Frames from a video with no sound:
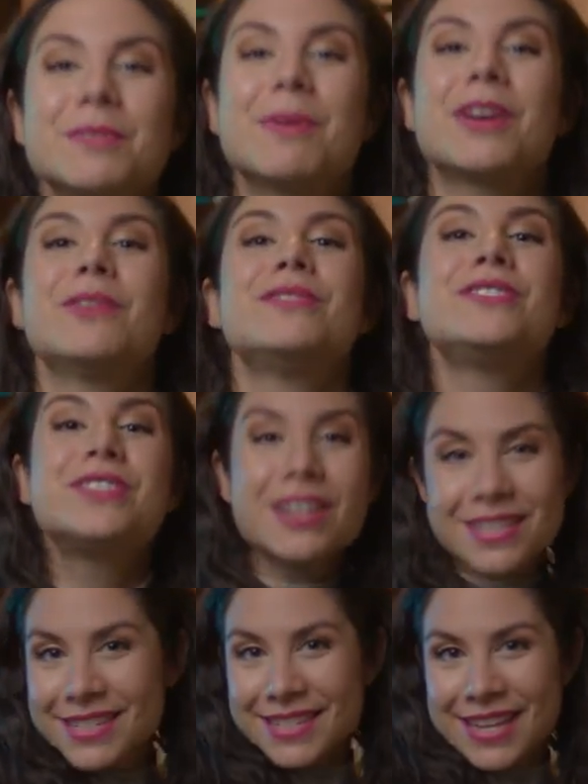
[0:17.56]
tomorrow
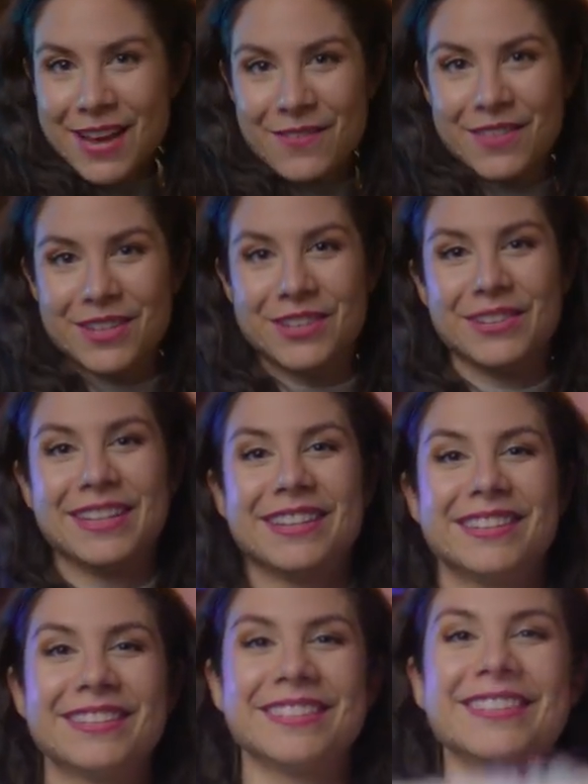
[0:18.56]
just in time for the new year.